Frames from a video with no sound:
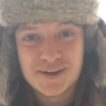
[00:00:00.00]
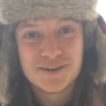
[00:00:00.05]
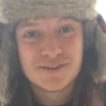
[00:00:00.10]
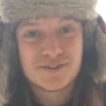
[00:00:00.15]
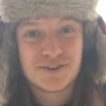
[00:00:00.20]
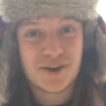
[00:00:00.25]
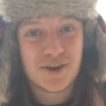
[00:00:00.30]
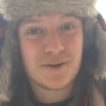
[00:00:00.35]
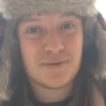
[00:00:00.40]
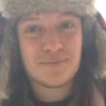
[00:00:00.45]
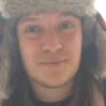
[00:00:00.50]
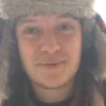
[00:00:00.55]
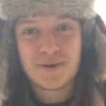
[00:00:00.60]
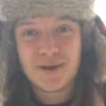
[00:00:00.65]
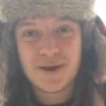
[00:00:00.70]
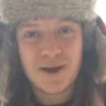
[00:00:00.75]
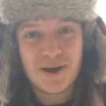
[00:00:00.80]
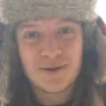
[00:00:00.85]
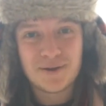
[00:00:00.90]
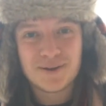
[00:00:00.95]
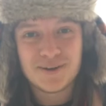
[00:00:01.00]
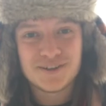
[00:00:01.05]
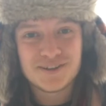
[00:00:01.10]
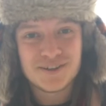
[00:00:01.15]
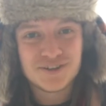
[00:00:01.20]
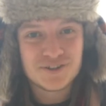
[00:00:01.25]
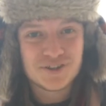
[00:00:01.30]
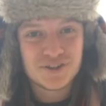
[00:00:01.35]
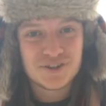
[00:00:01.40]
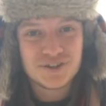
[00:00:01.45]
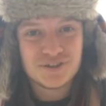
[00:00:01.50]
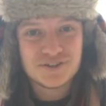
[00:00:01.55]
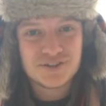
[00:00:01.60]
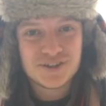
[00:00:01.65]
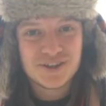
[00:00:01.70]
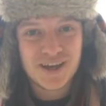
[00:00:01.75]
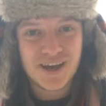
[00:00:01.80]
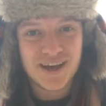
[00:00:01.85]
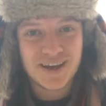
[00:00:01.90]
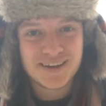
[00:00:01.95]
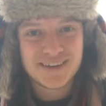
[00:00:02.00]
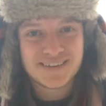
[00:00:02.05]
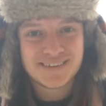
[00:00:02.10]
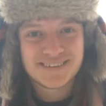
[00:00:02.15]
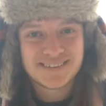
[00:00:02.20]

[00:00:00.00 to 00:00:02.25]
so I'm going to teach you today.